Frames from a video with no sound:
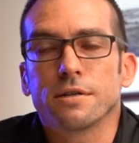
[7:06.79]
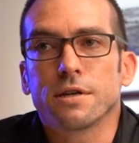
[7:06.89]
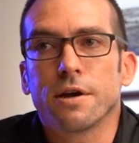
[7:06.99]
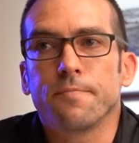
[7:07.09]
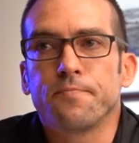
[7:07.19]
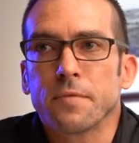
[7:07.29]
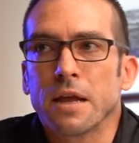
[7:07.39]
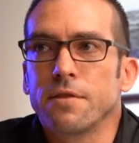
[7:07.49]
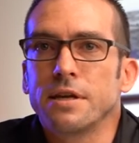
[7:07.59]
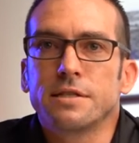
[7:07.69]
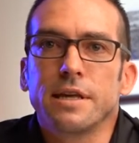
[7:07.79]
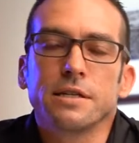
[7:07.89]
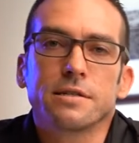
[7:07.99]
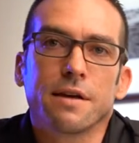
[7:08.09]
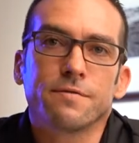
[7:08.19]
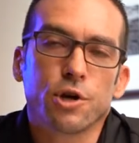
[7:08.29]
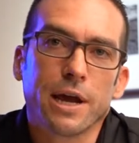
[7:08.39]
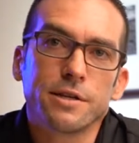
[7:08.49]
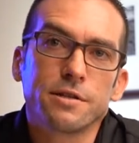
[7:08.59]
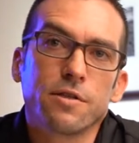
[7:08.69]
So these things have
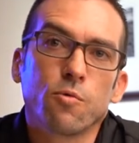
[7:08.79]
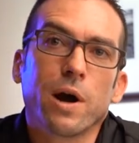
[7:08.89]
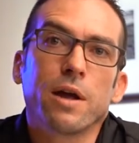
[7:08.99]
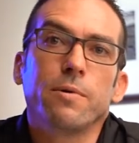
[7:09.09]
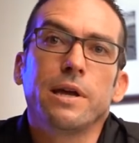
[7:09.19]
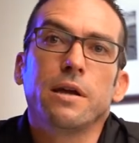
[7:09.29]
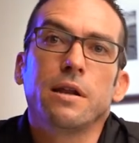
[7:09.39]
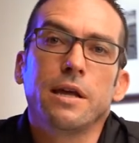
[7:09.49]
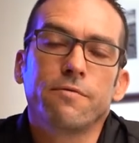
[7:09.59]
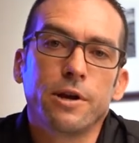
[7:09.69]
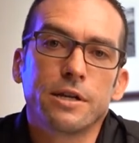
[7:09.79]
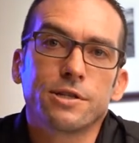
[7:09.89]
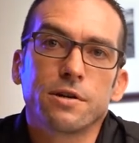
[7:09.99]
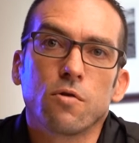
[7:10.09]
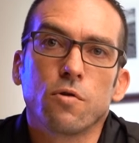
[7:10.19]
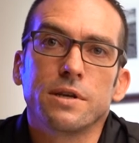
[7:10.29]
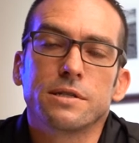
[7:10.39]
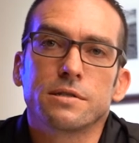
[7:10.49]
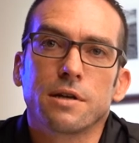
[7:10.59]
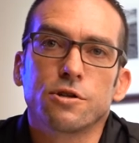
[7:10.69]
changed. The way we leverage all these
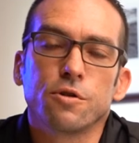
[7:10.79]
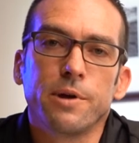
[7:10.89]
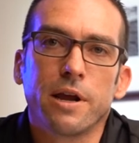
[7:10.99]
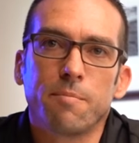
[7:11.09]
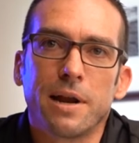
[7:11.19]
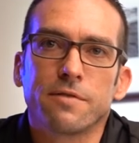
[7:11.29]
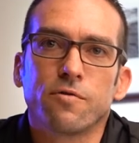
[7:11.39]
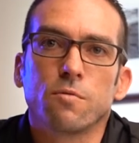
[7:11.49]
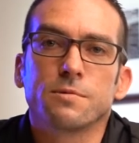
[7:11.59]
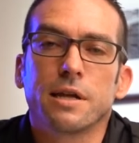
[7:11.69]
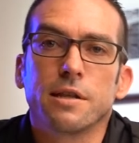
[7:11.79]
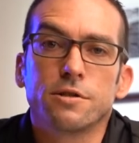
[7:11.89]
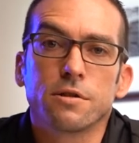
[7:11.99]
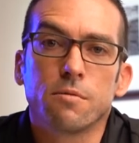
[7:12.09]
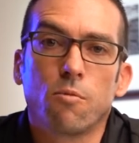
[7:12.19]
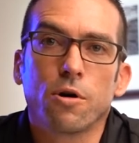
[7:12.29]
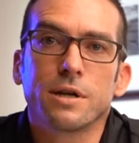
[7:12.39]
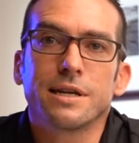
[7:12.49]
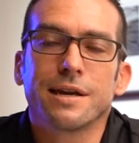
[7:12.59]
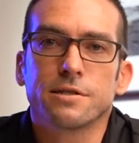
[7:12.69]
social media platforms and digital
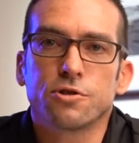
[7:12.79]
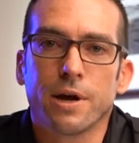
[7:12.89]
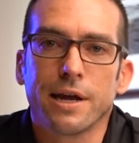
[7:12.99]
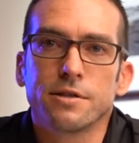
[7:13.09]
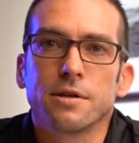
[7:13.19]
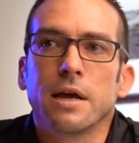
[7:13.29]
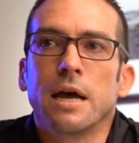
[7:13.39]
marketing has changed.